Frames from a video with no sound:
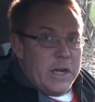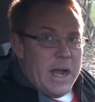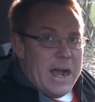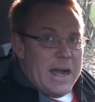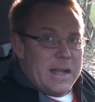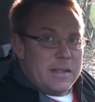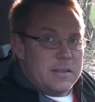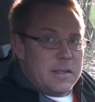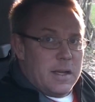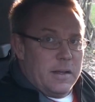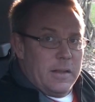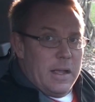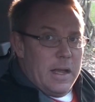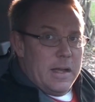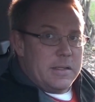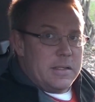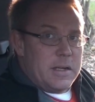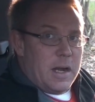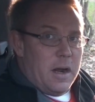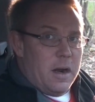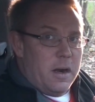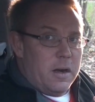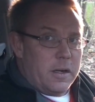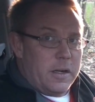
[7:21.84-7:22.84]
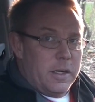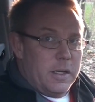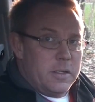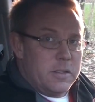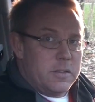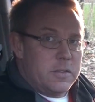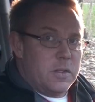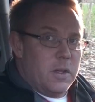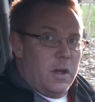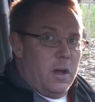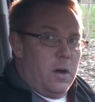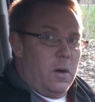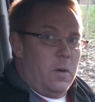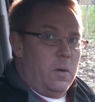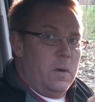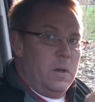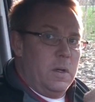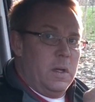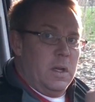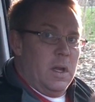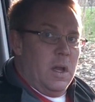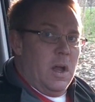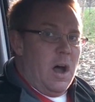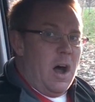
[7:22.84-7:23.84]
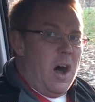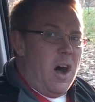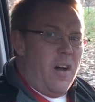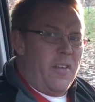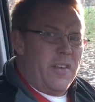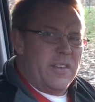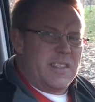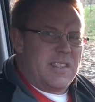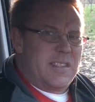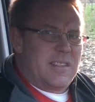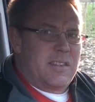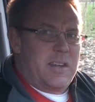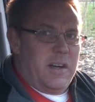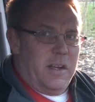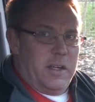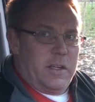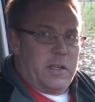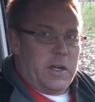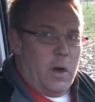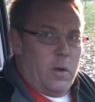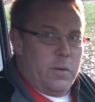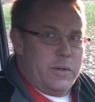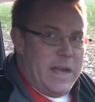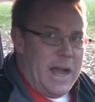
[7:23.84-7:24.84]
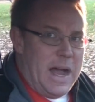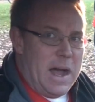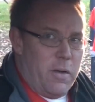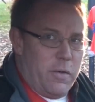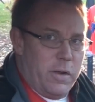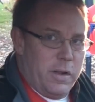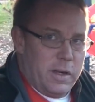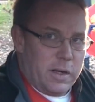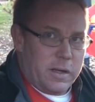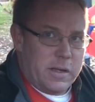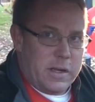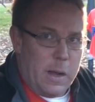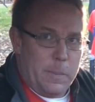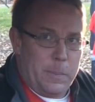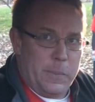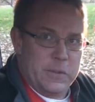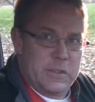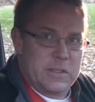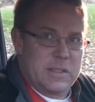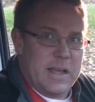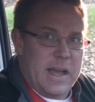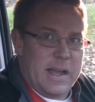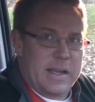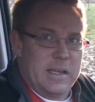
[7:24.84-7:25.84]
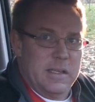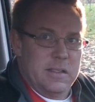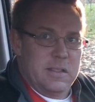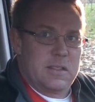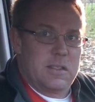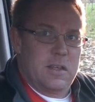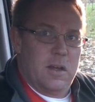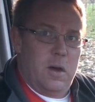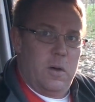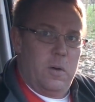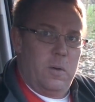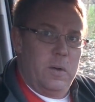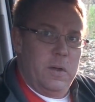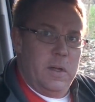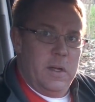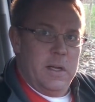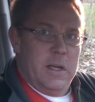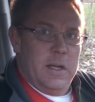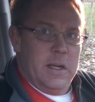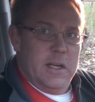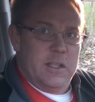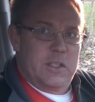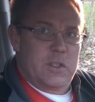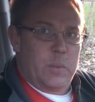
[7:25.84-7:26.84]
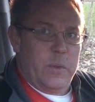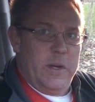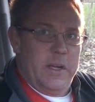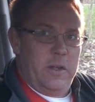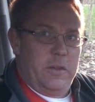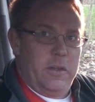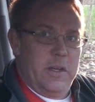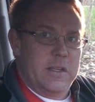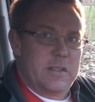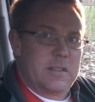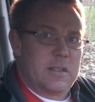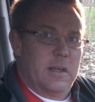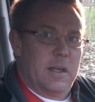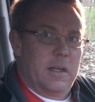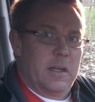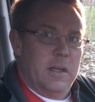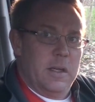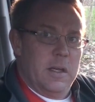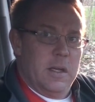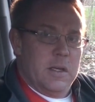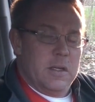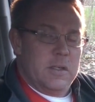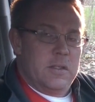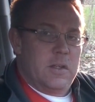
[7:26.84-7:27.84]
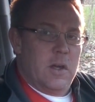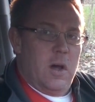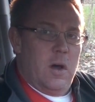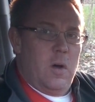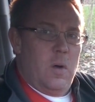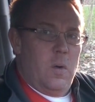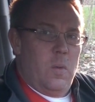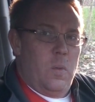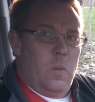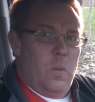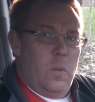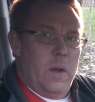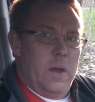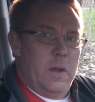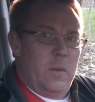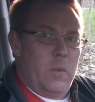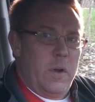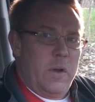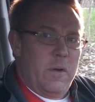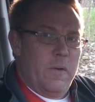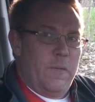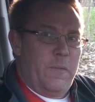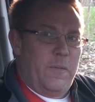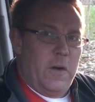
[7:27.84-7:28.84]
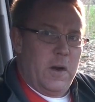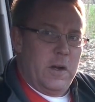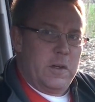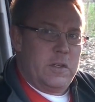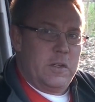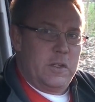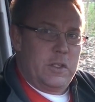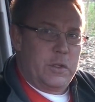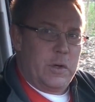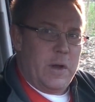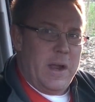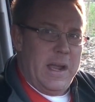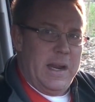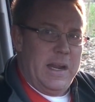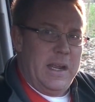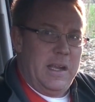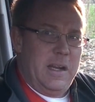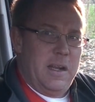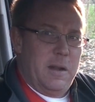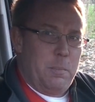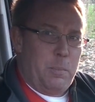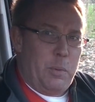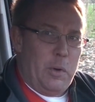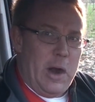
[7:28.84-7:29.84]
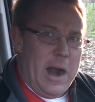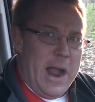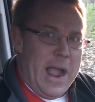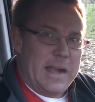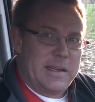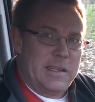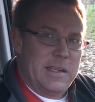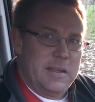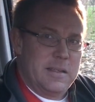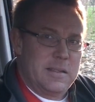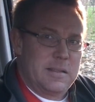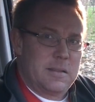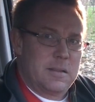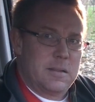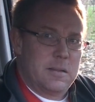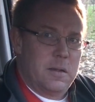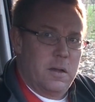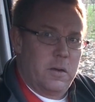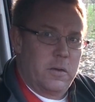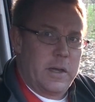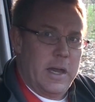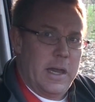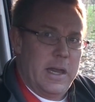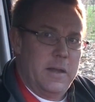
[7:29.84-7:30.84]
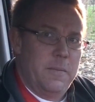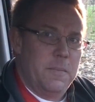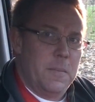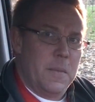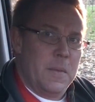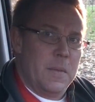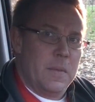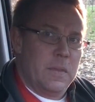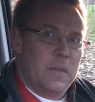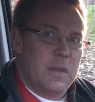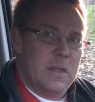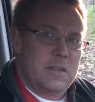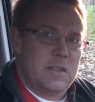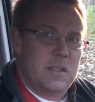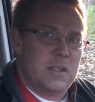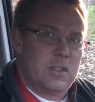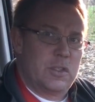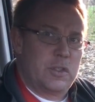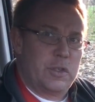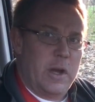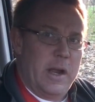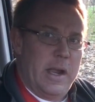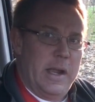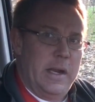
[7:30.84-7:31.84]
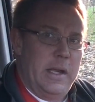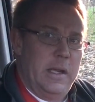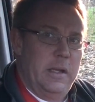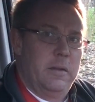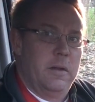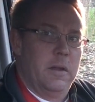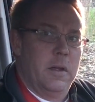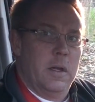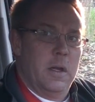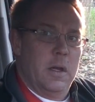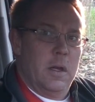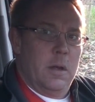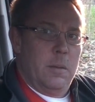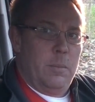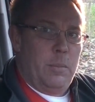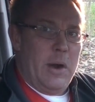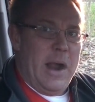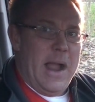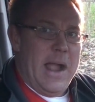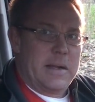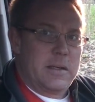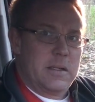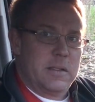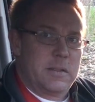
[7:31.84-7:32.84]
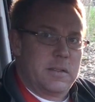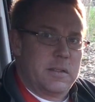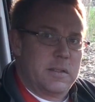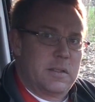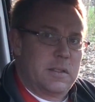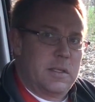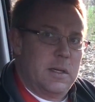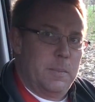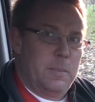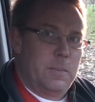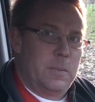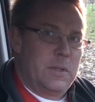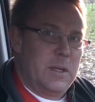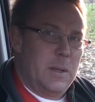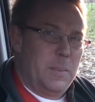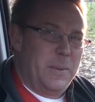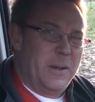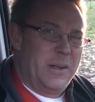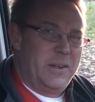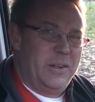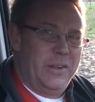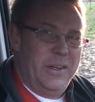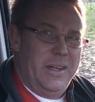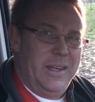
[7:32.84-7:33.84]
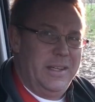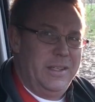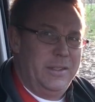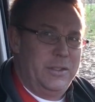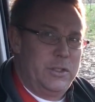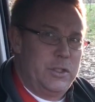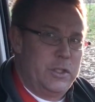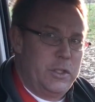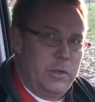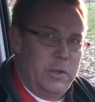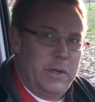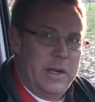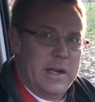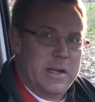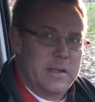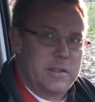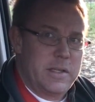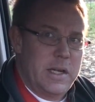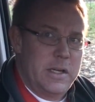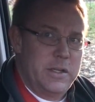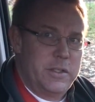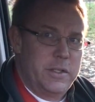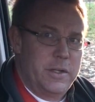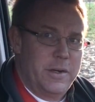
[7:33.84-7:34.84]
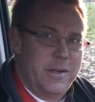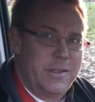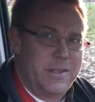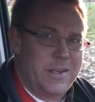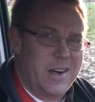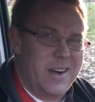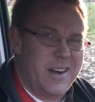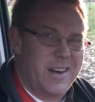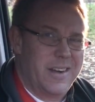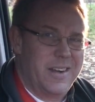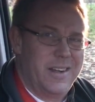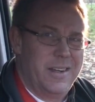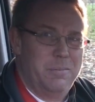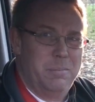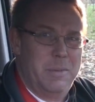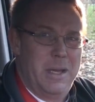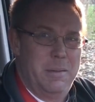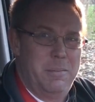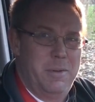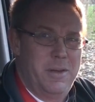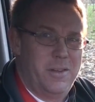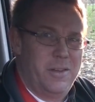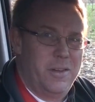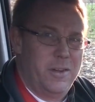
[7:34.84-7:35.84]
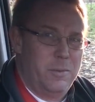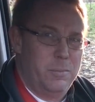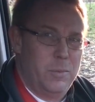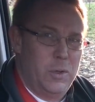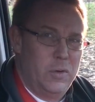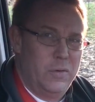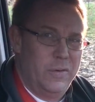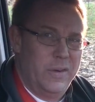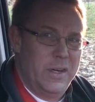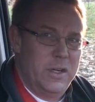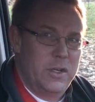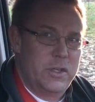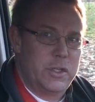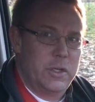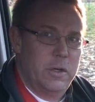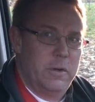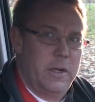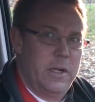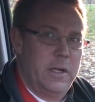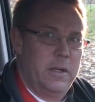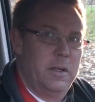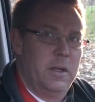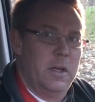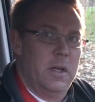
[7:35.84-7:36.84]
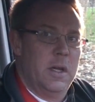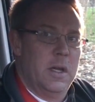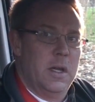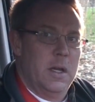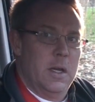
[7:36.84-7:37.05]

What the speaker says: shots on that target. So all this is going to go down in a couple seconds, so it's realistic. So when we refer to training and practice, okay, this is training. Practice is typically shooting on a stationary target, maybe a little moving and shooting,